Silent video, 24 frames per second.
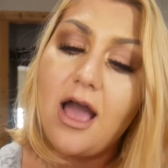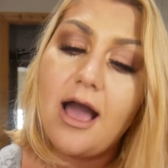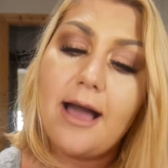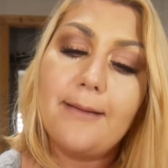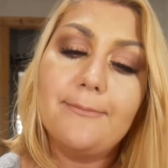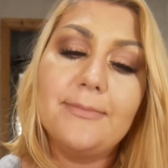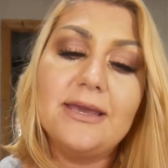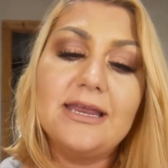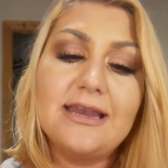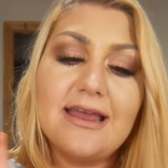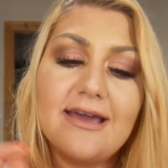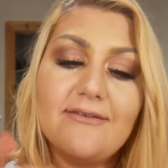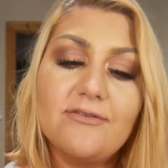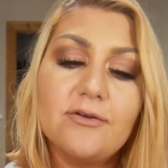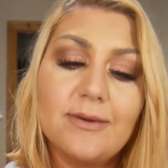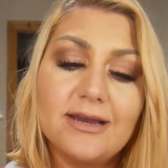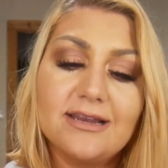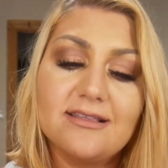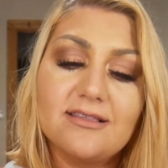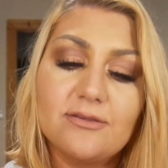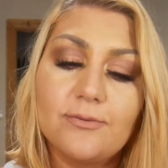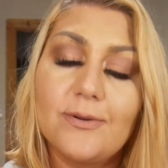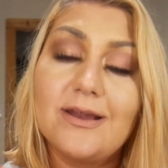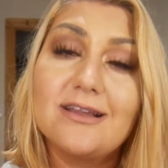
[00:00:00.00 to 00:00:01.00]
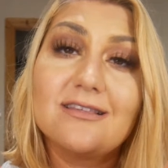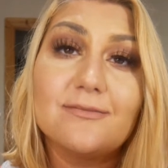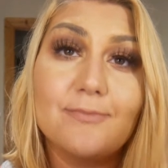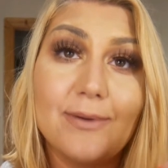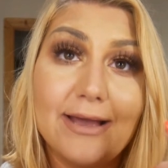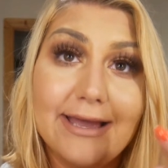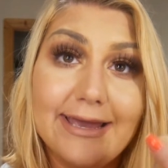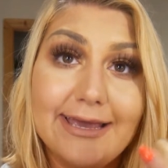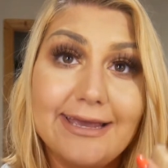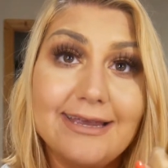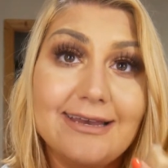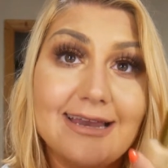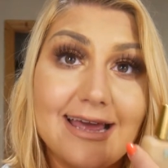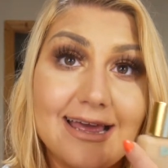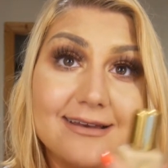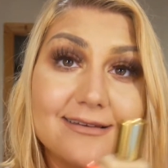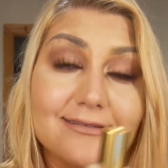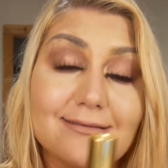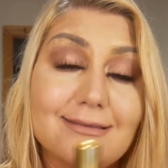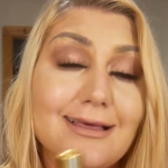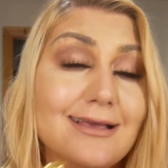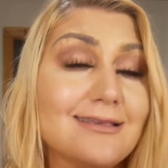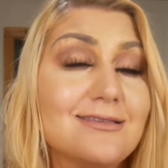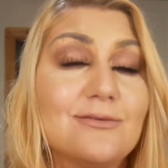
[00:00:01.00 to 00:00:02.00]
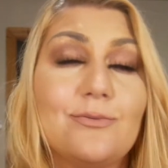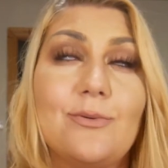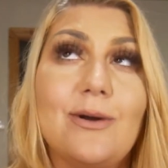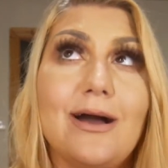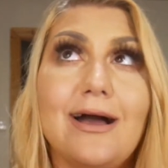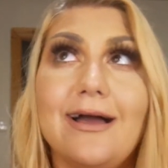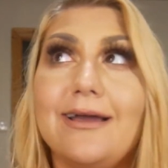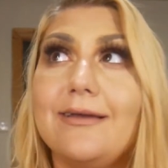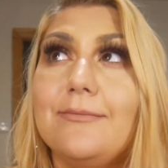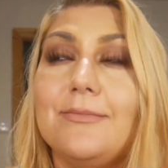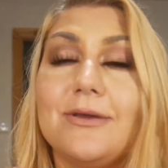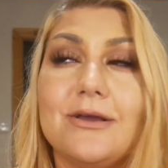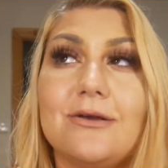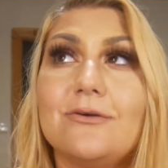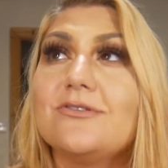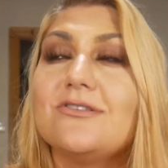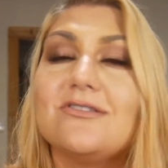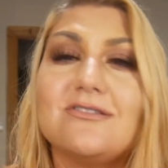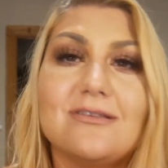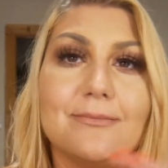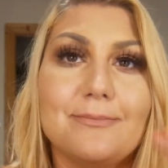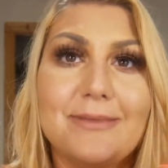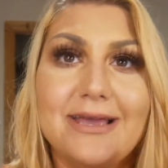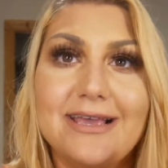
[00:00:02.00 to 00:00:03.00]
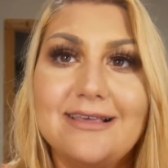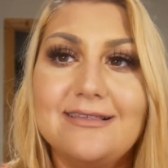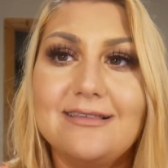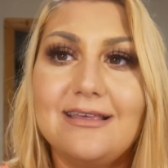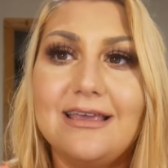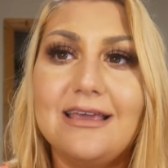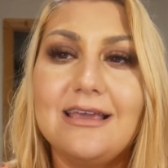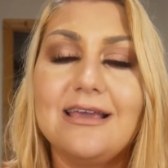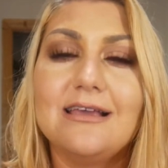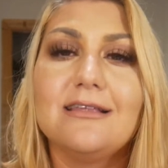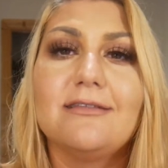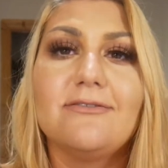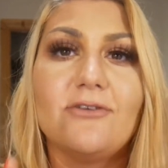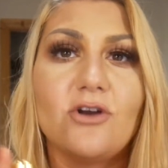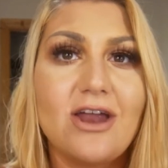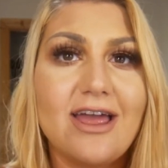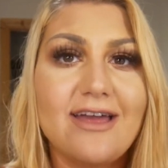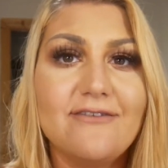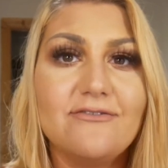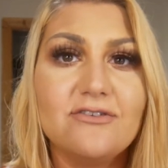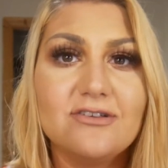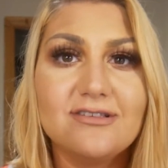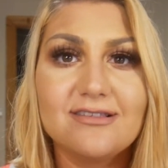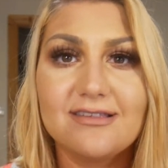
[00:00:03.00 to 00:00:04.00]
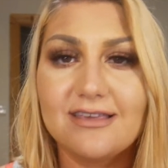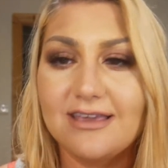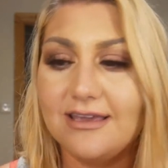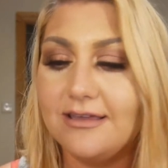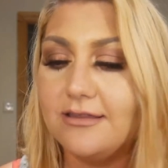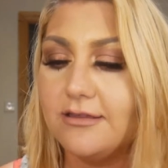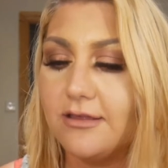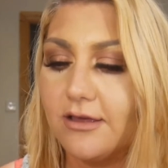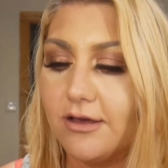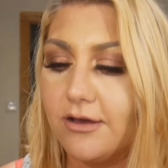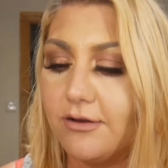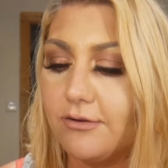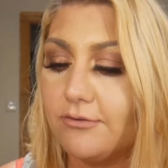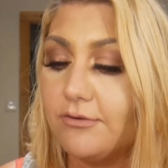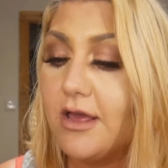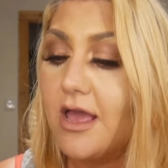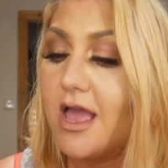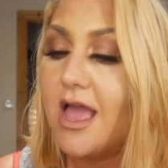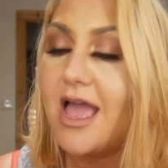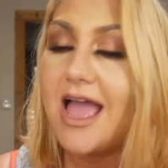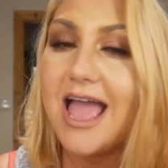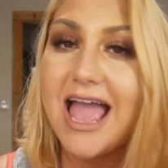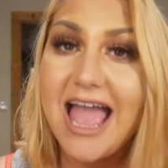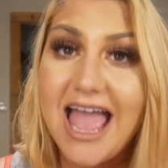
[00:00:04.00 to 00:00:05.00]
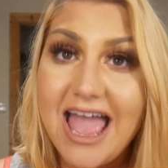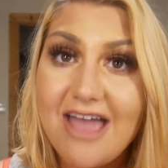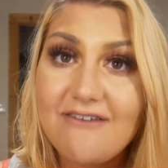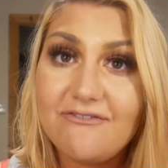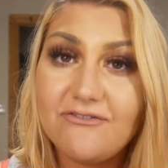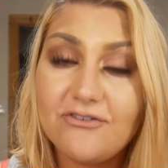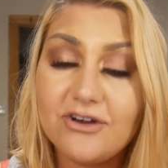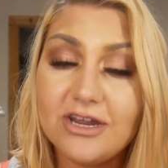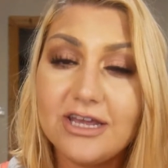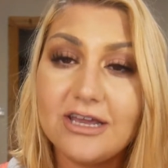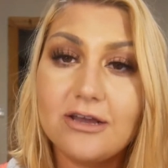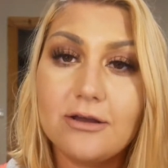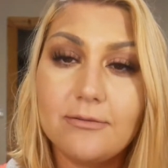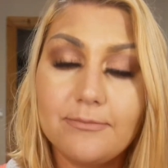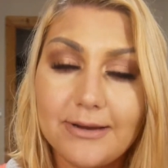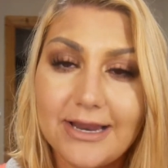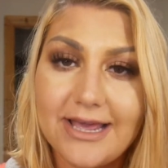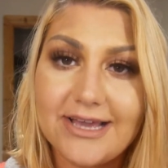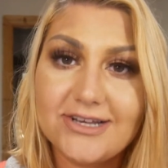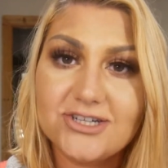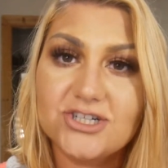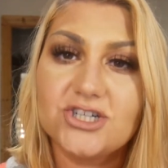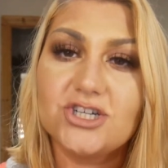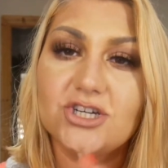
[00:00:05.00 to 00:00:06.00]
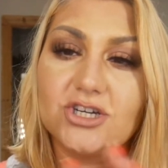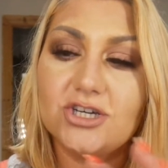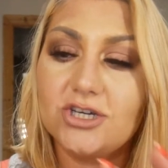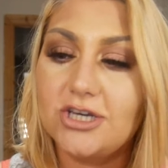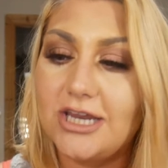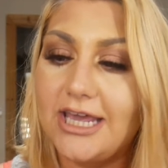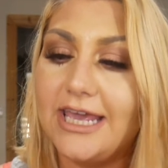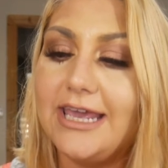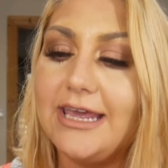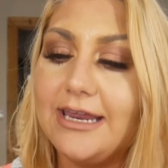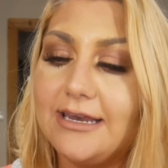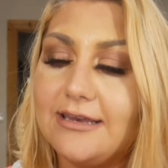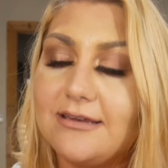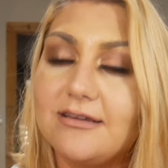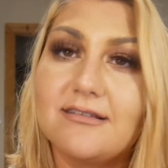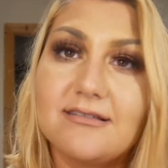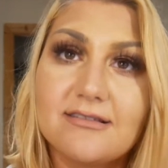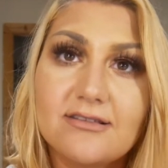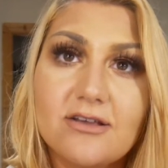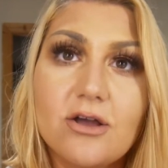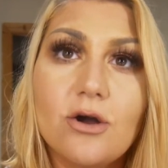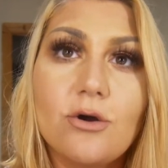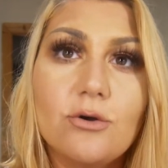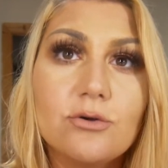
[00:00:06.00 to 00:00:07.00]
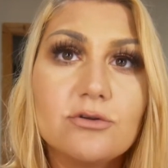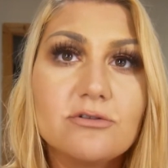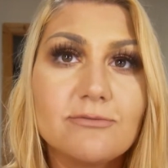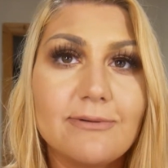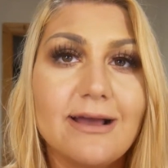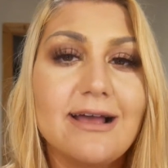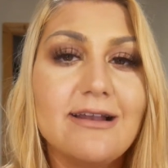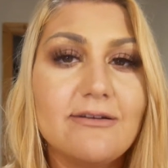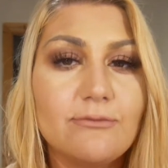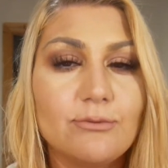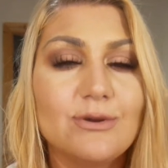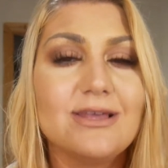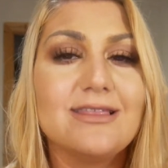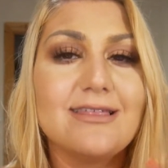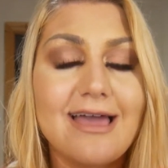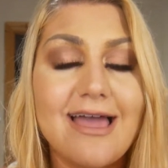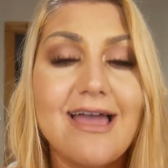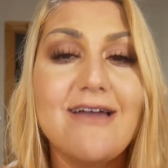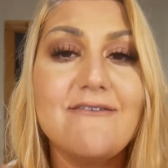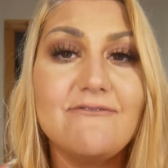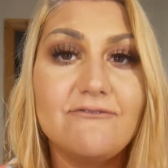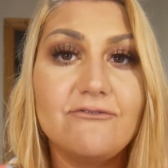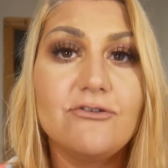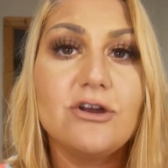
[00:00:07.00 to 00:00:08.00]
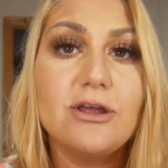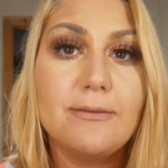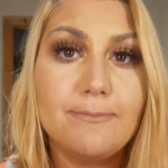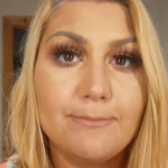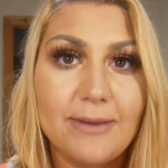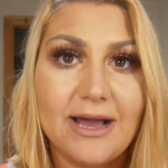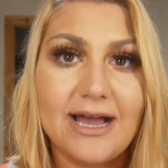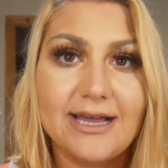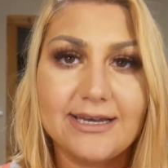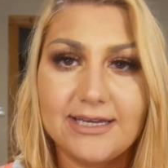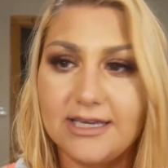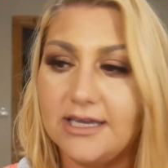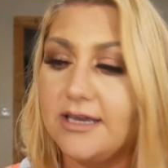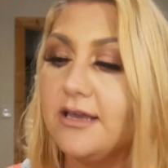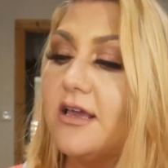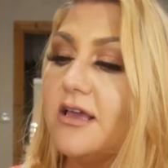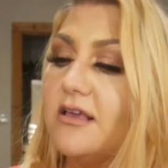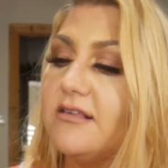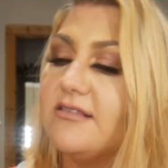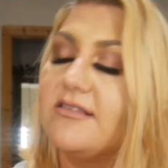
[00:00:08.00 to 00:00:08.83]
I mean, everybody swears by it, and that's why, because it's amazing. It's for every skin tone, every complexion. It just goes well with everybody.